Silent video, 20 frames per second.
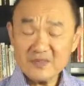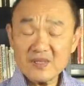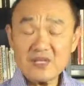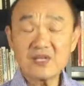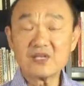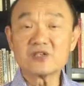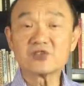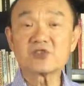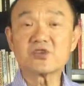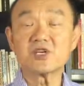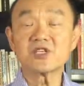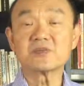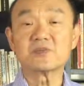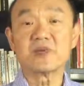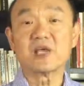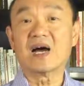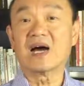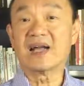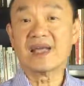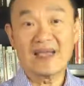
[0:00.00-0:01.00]
And trust
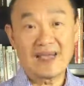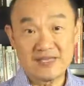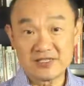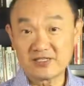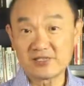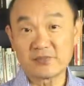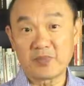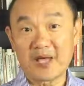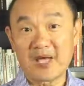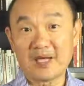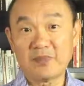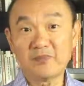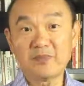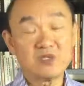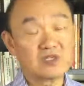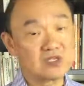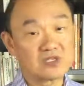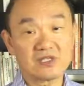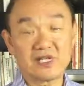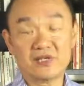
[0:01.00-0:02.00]
me, I hate spam,
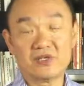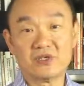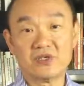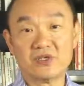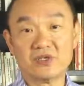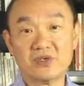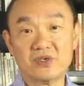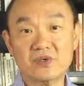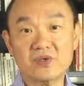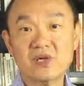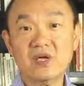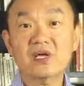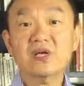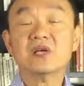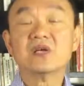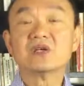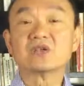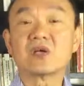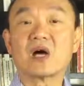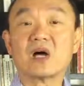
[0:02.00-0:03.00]
just like you do,
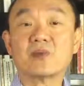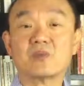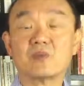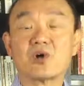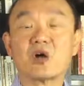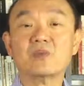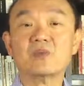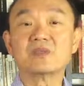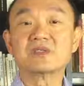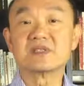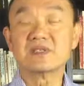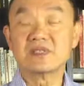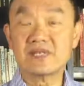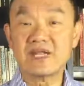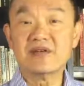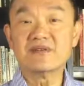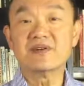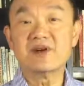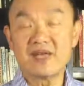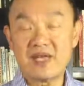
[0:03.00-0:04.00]
so I promise
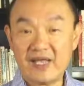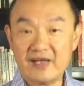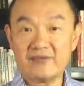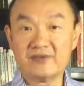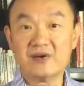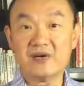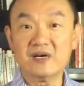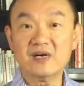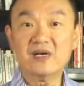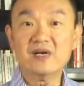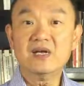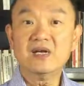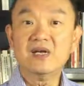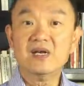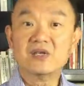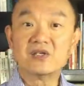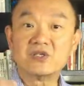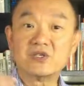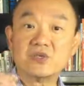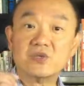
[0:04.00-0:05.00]
never ever
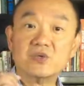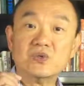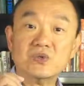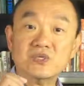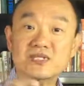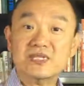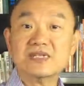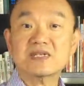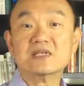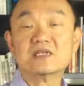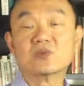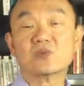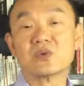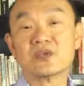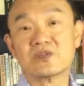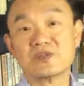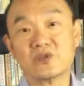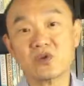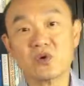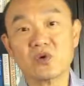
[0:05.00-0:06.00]
to deal
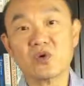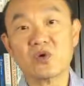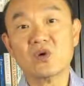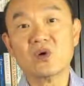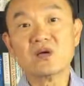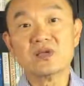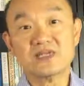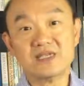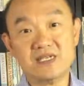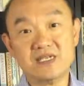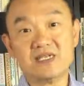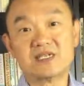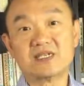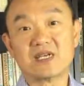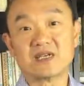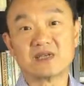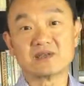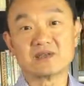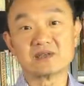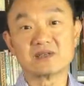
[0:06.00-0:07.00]
with your
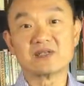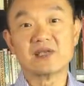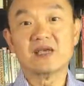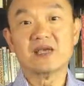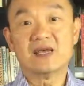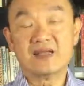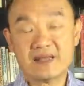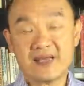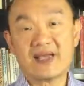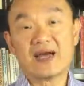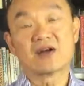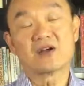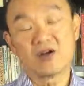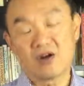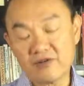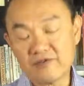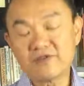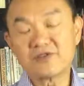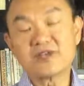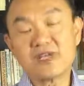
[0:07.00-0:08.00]
details. They are
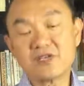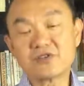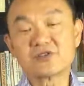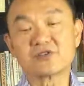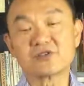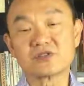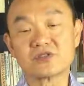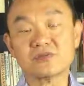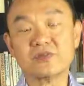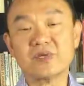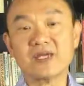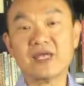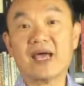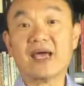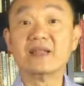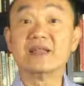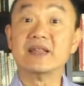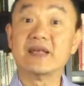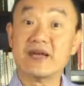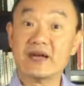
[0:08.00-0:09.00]
confidential to me
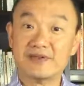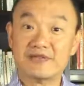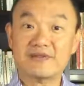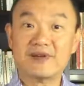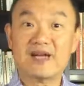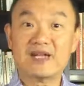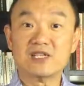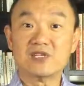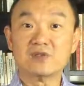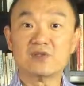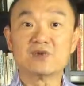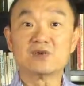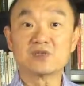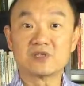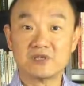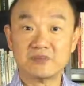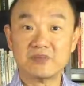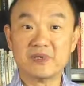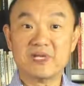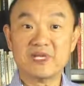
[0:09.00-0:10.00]
and they are valuable
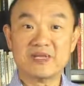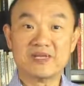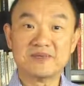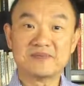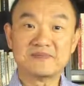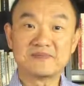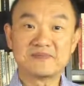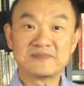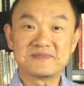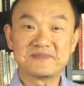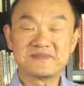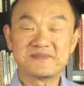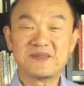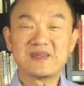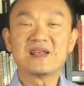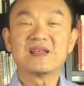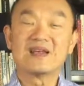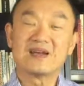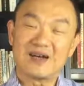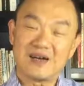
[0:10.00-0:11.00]
to me.
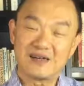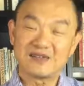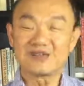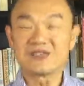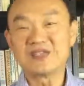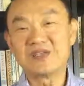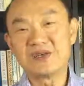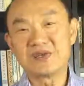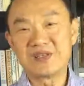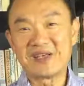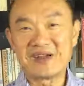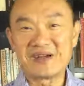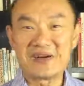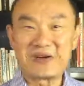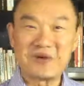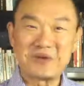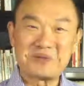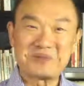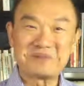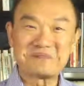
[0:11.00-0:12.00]
I'll see you there, I
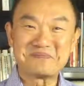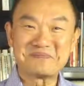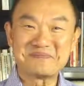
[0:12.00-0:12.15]
hope.